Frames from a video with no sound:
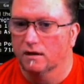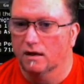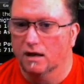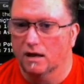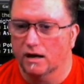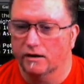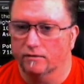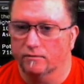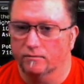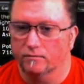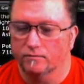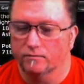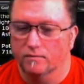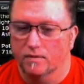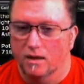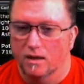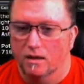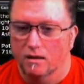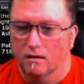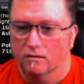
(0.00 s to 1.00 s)
item.
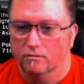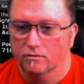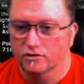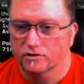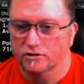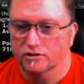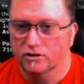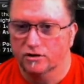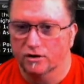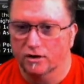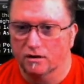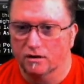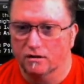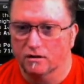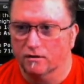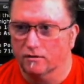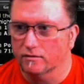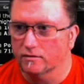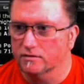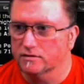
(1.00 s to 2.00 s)
We're just gonna
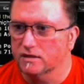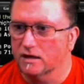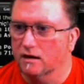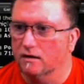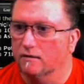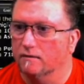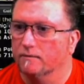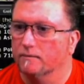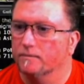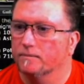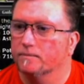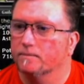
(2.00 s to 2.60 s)
clear this out.